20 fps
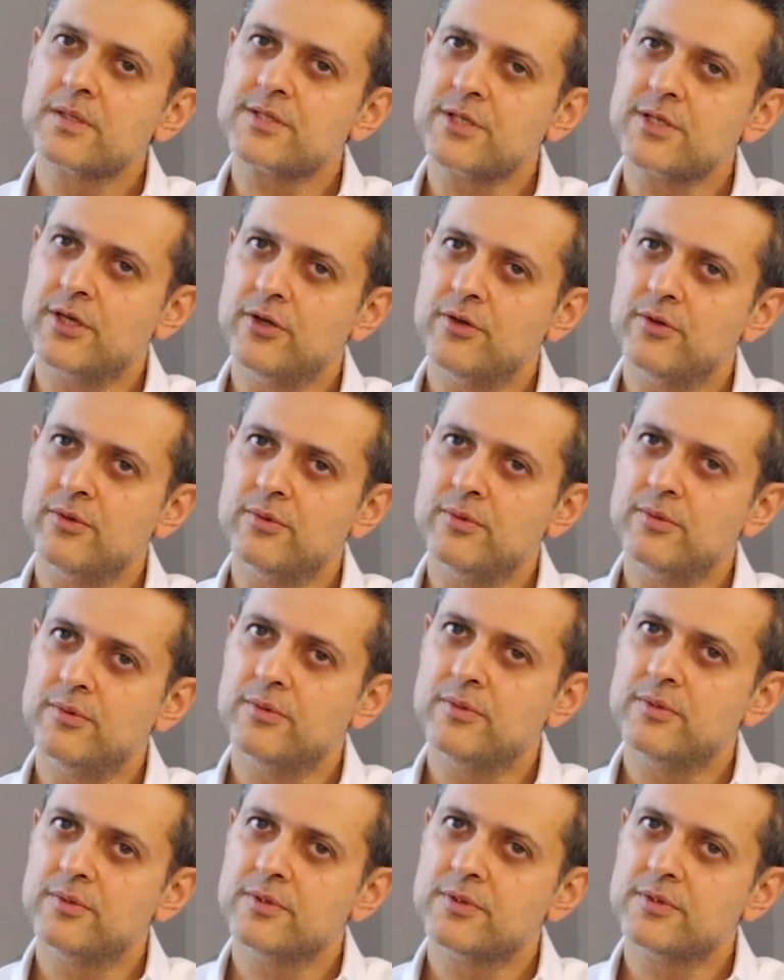
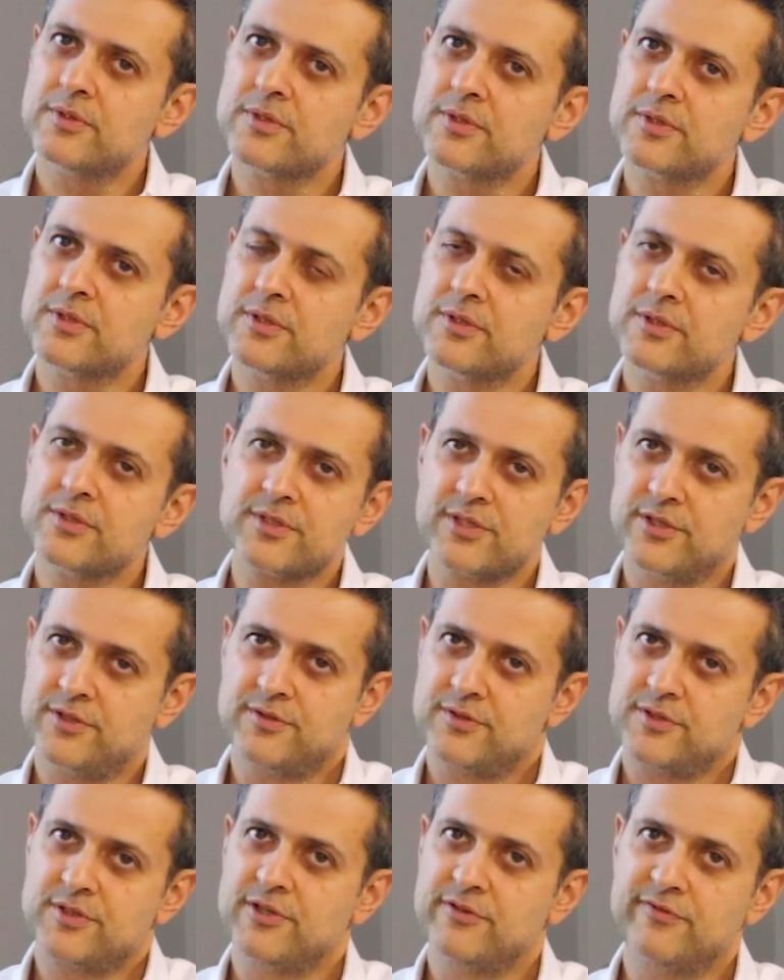So
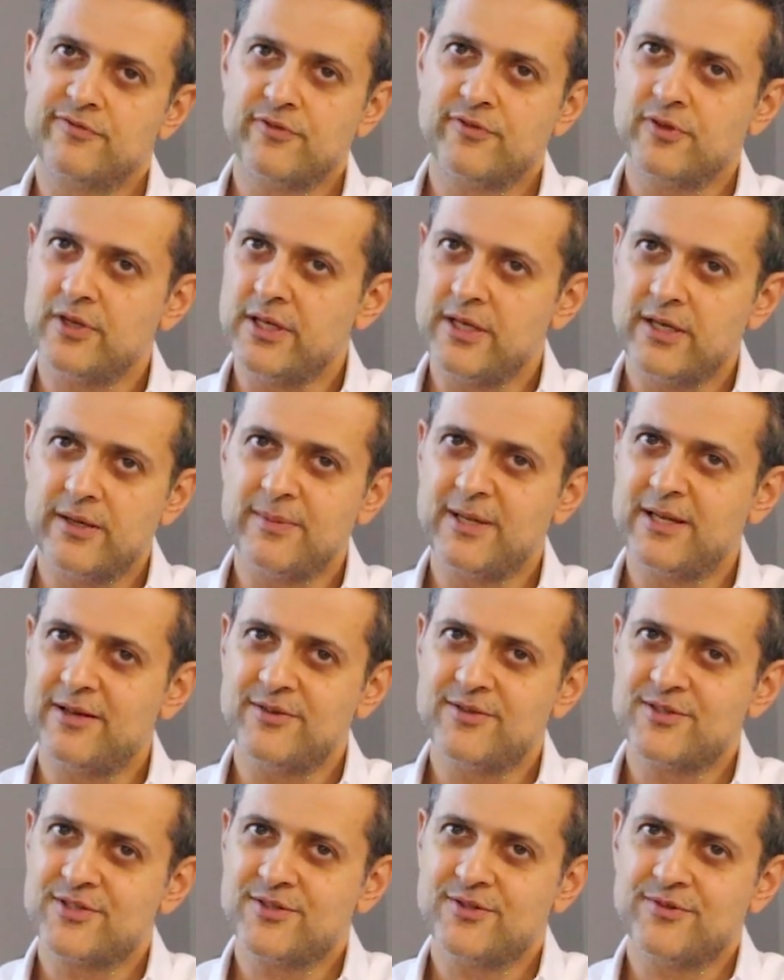fully, I mean,
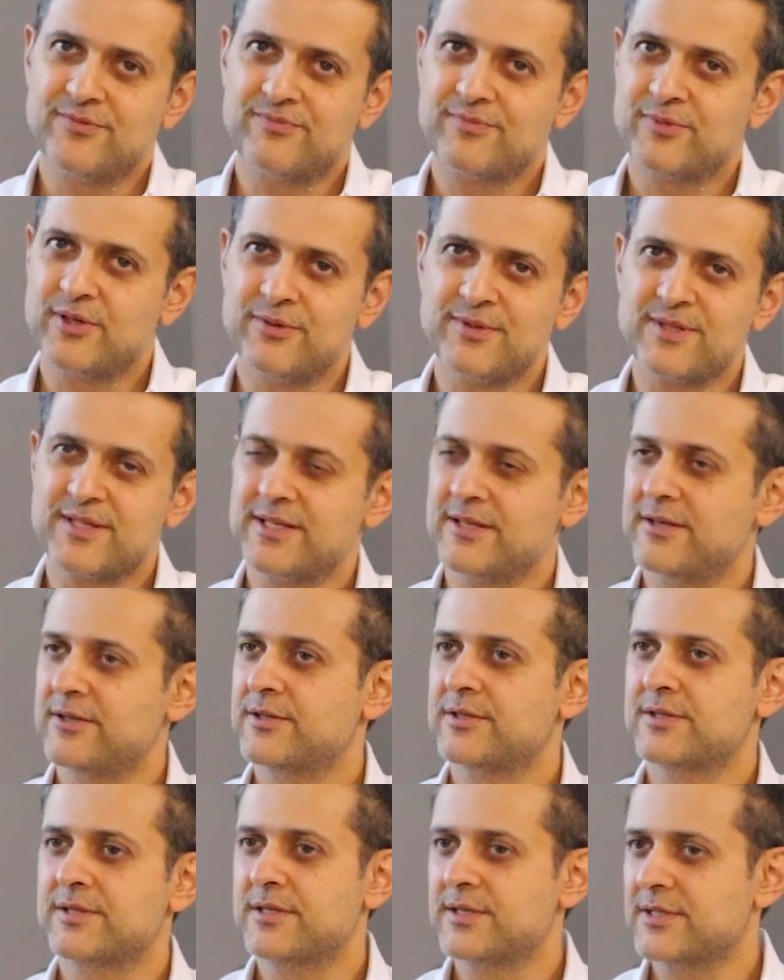I used to go and sit
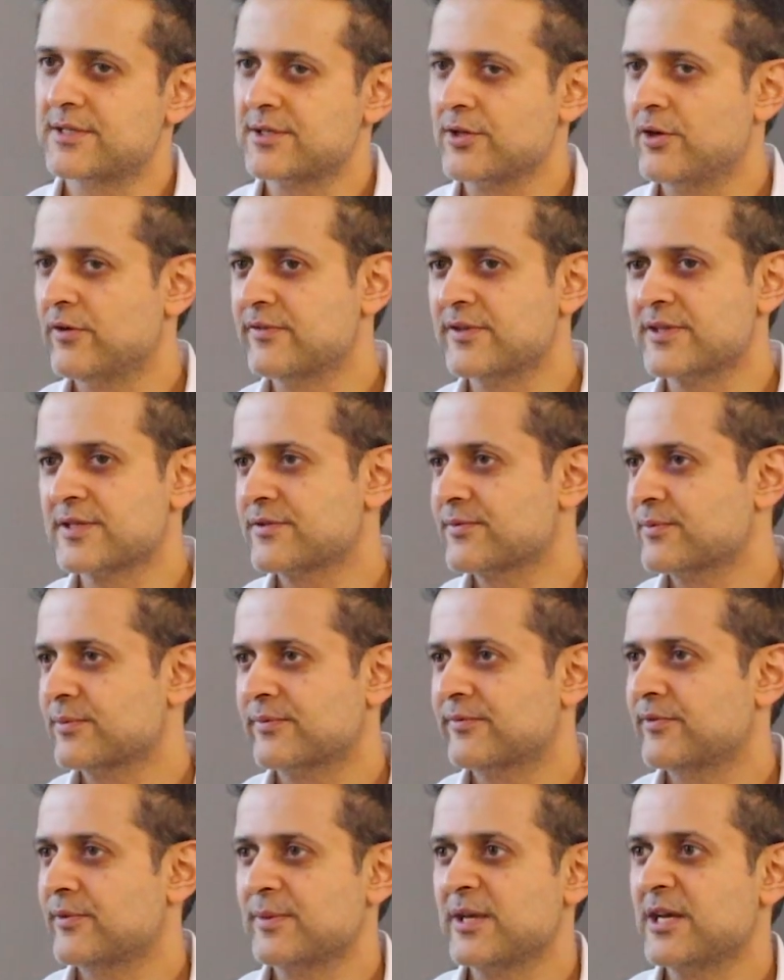in his office
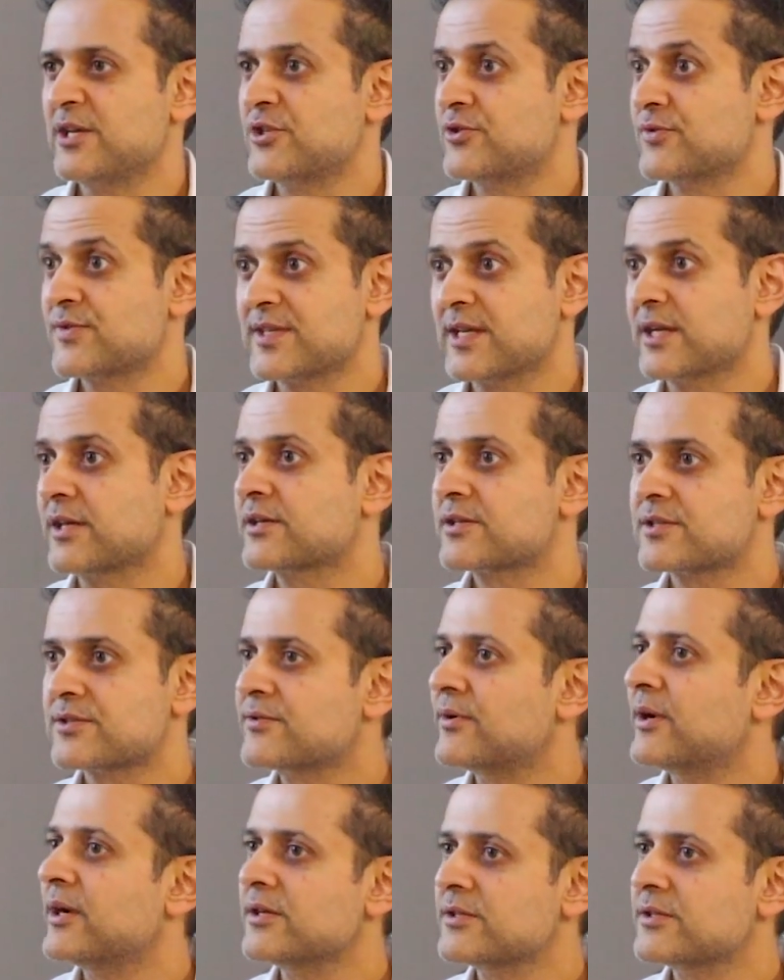from the age of 6,